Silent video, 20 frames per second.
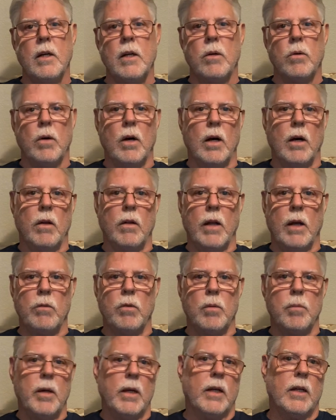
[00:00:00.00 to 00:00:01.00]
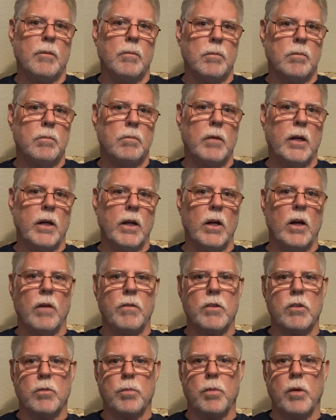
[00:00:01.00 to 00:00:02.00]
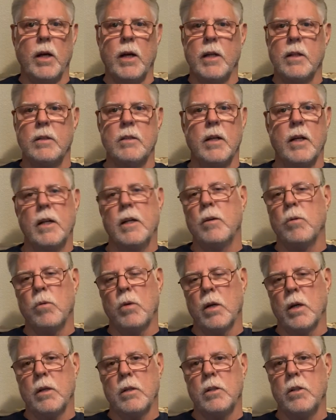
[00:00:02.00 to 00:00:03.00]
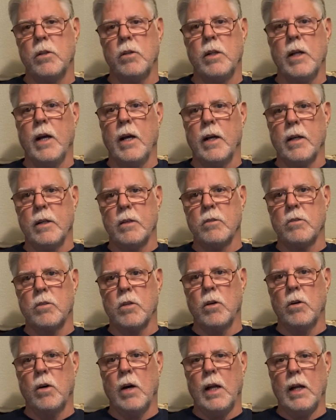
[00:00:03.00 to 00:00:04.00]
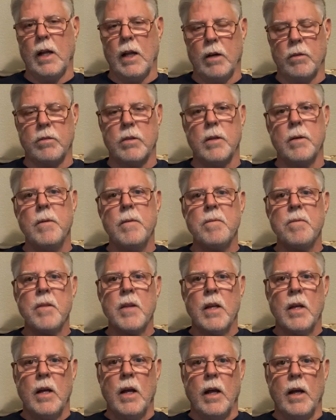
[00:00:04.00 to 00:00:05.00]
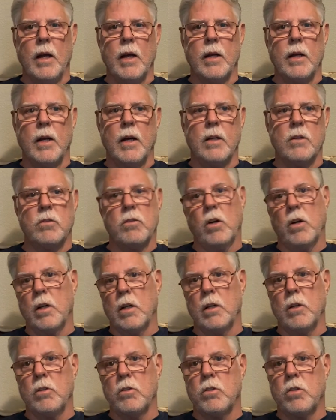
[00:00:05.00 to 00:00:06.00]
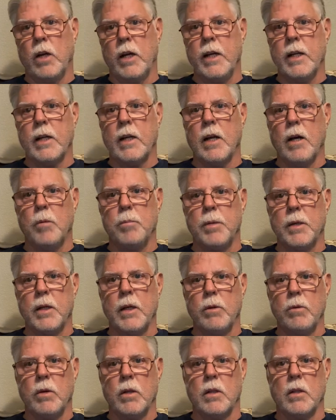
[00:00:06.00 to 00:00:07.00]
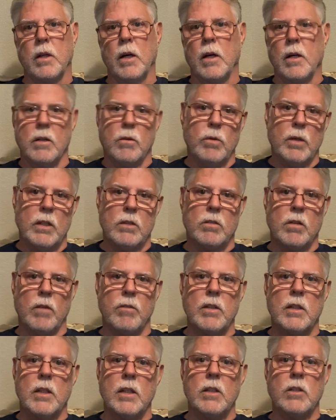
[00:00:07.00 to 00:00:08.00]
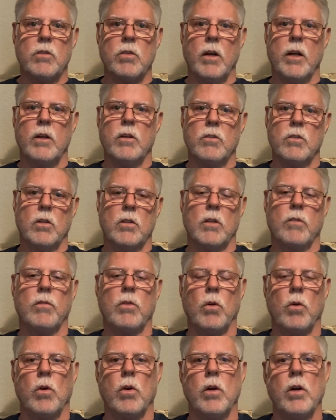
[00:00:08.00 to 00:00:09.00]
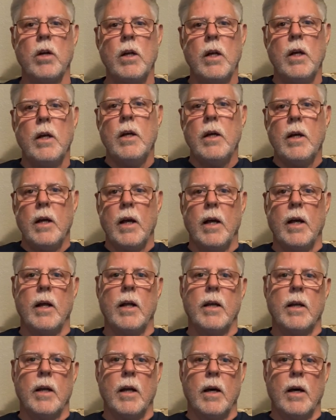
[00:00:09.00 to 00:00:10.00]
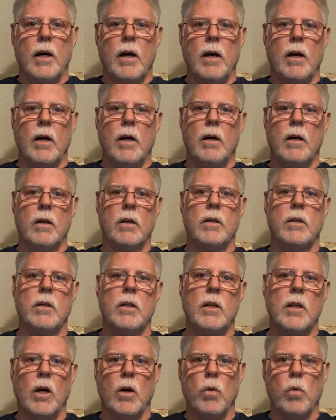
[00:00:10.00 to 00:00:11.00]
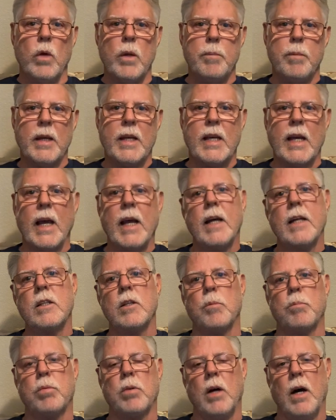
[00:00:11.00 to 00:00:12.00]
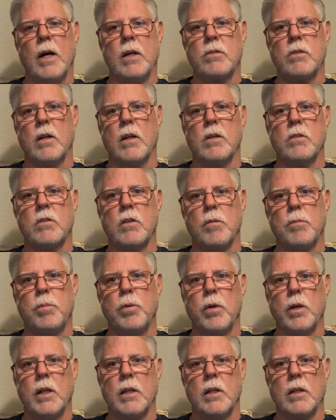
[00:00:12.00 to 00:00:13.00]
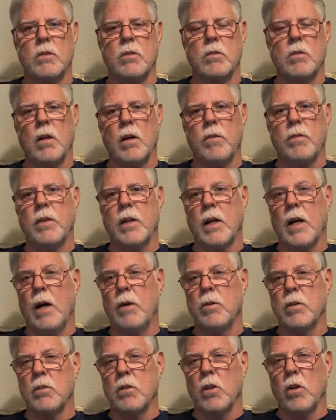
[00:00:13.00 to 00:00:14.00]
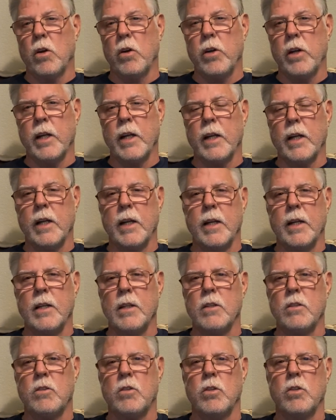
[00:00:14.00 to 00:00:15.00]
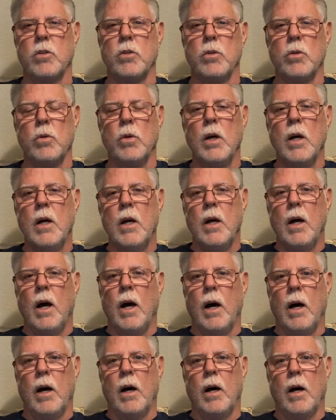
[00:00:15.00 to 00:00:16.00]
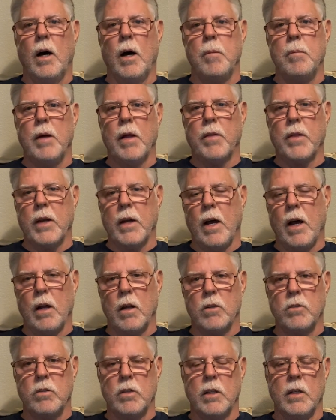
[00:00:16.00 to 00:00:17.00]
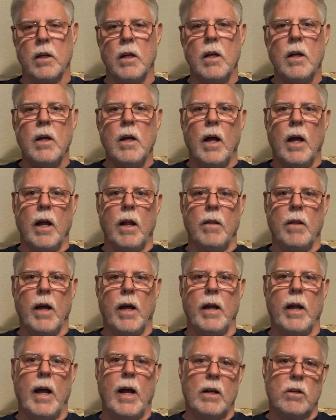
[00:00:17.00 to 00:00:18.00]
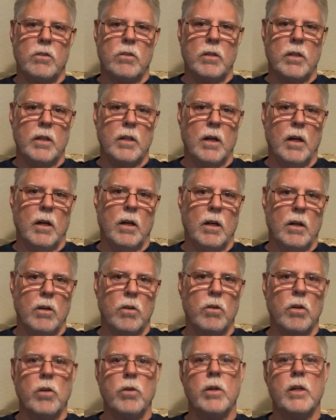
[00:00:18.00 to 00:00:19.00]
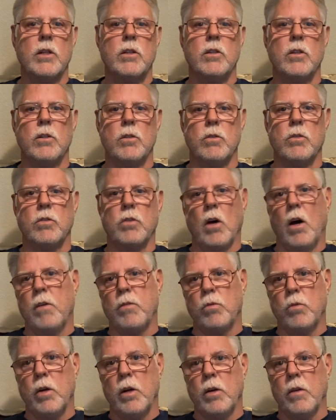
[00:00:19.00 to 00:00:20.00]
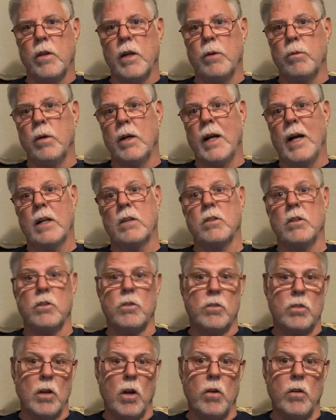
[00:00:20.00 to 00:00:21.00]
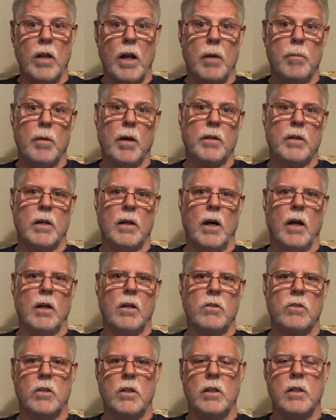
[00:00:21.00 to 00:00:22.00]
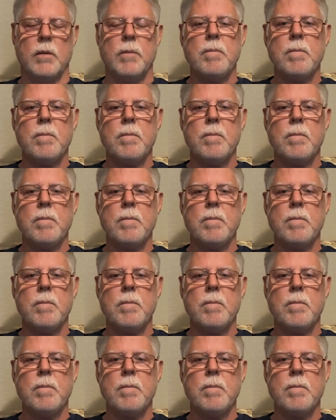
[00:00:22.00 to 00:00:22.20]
Well, they were making money off the spread and they didn't want to do that, and so I left and uh, started a little trading company with uh, with 17 traders on the floor. And, uh, you know, we began the process of putting the stuff that I was learning into uh, a methodology. And that actually uh, grew into software that would actually show that methodology.